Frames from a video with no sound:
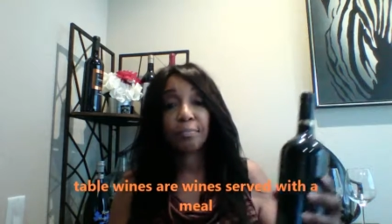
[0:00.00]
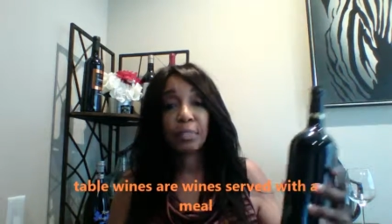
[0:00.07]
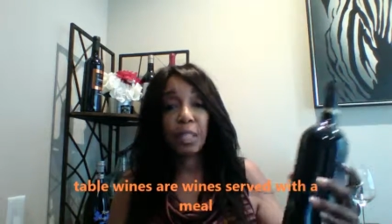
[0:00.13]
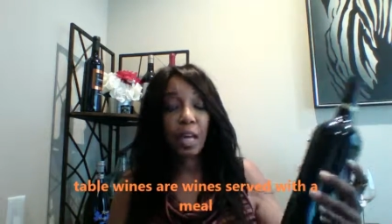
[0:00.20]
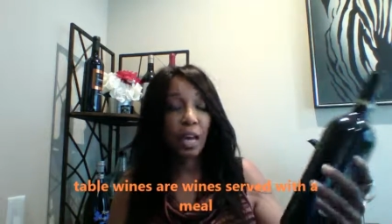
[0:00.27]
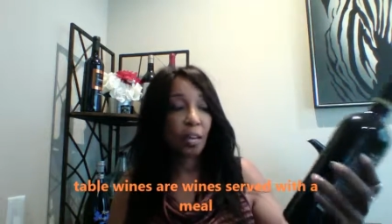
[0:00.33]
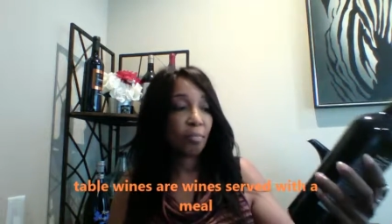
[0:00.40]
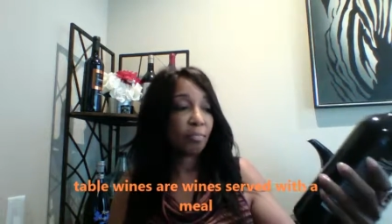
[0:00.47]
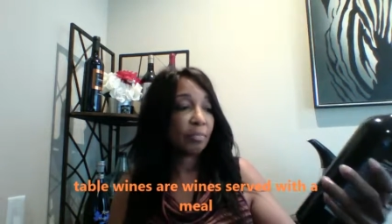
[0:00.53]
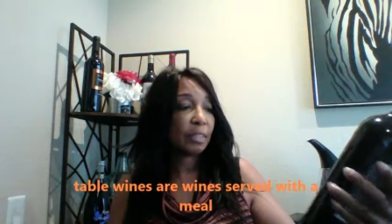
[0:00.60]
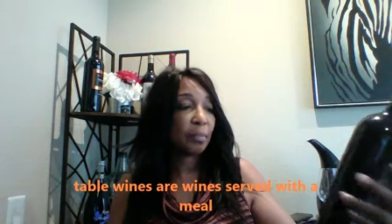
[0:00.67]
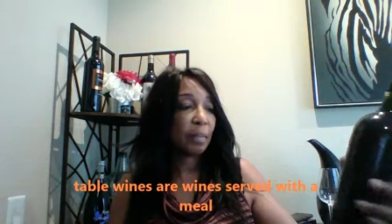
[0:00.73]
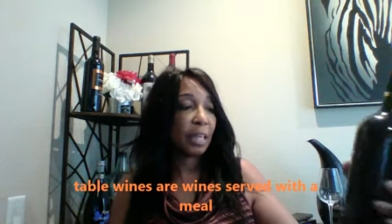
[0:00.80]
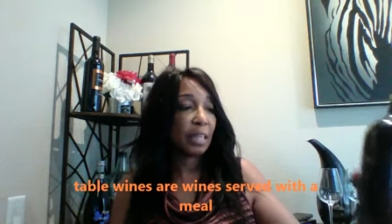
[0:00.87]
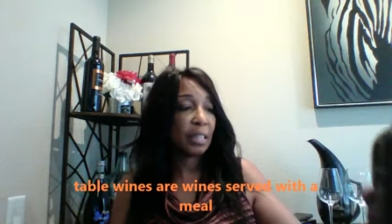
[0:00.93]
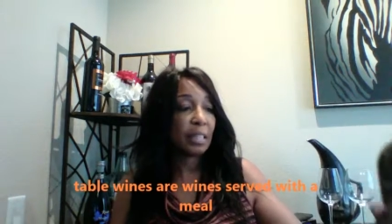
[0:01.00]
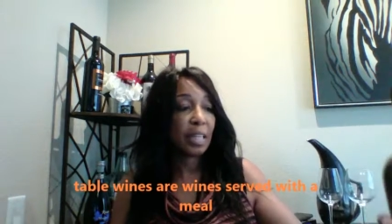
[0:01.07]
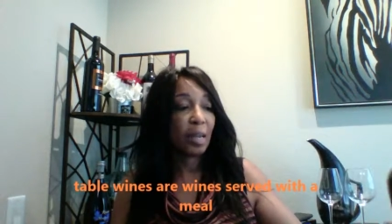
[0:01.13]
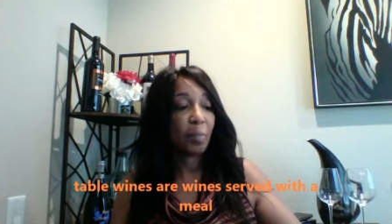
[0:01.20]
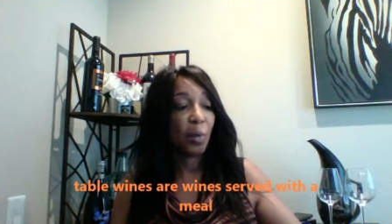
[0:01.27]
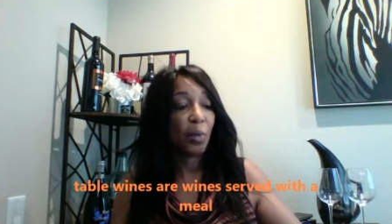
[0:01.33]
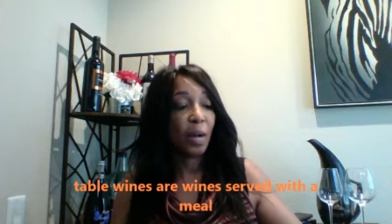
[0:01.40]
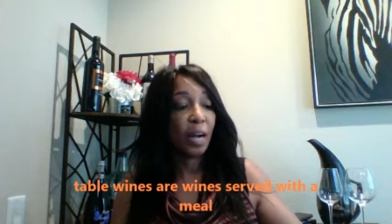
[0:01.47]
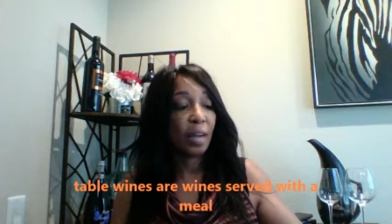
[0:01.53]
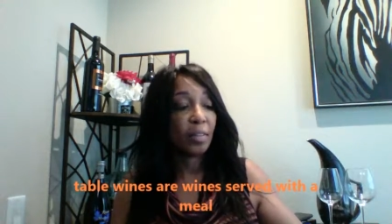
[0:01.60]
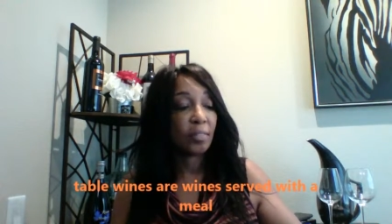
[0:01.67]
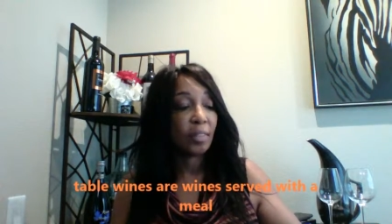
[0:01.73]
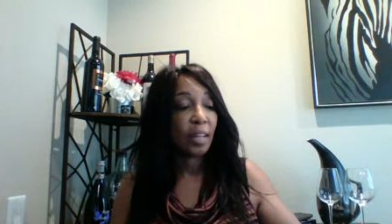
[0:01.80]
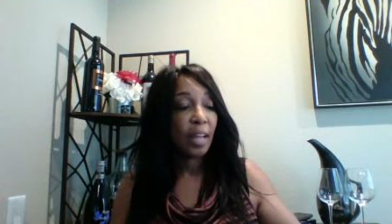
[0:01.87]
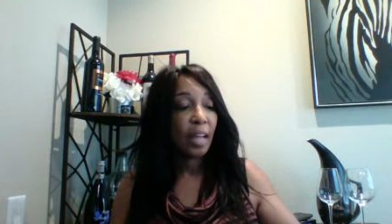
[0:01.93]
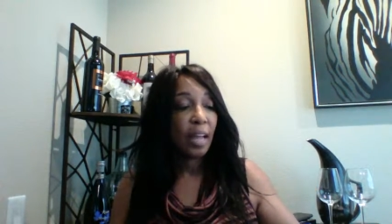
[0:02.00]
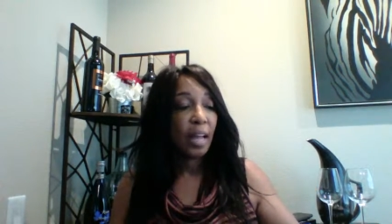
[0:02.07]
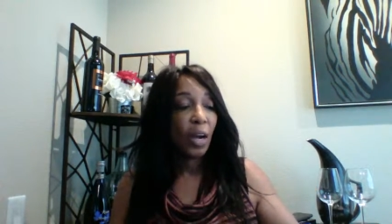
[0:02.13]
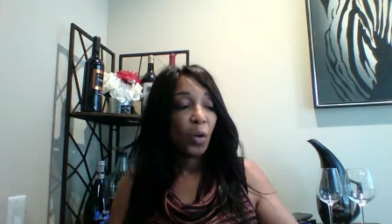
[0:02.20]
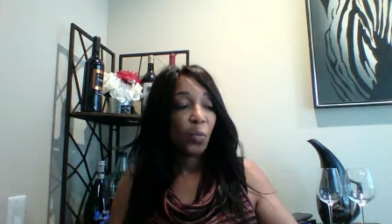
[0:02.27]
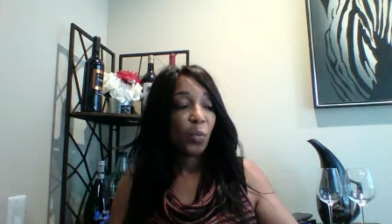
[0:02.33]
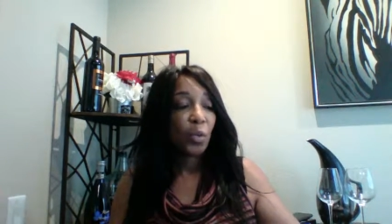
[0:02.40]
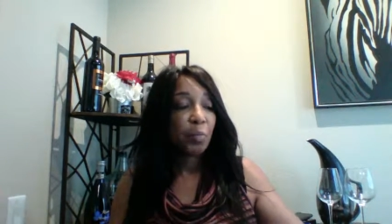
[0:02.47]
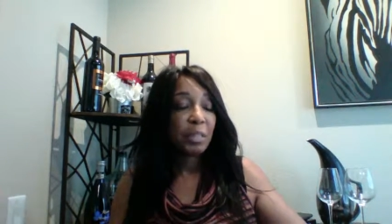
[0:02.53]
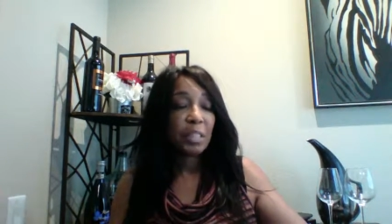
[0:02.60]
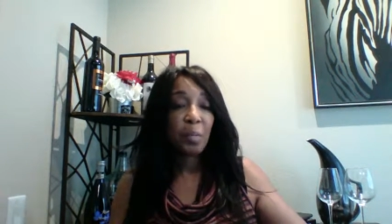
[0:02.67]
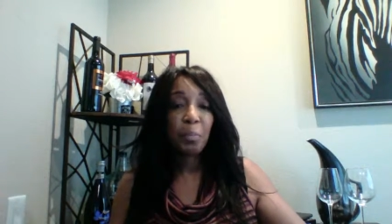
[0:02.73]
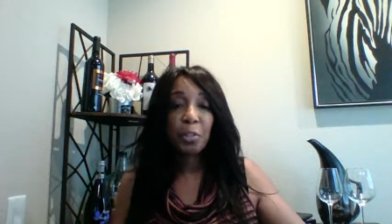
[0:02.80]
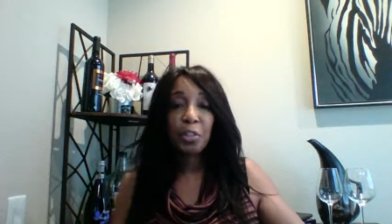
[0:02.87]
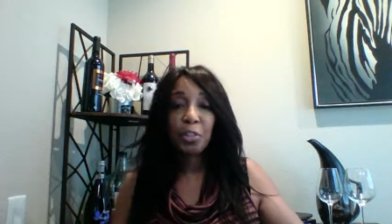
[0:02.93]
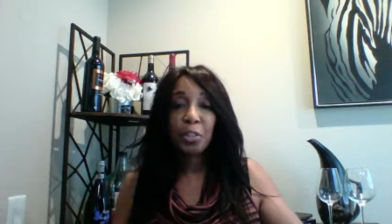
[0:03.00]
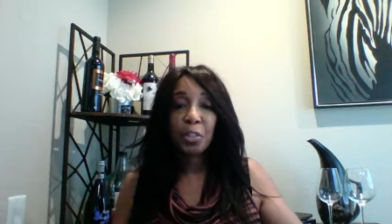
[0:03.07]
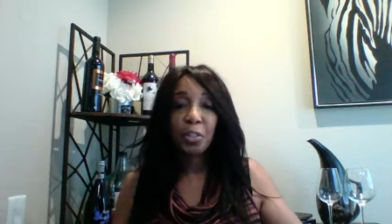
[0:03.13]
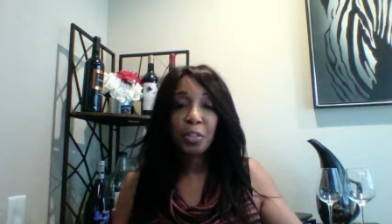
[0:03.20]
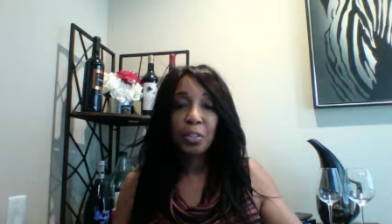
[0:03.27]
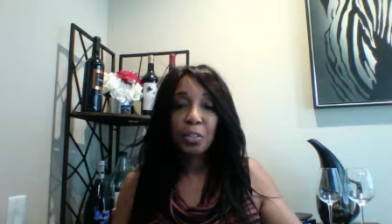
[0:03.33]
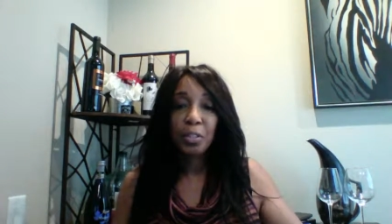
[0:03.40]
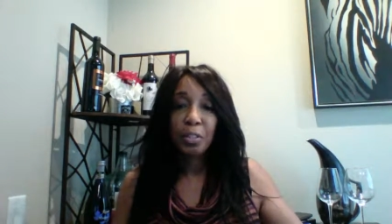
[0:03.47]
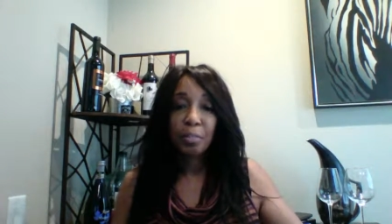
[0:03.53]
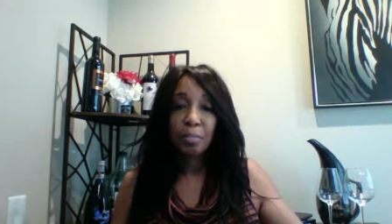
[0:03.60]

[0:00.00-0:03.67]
okay, to make it a table wine. Room temperature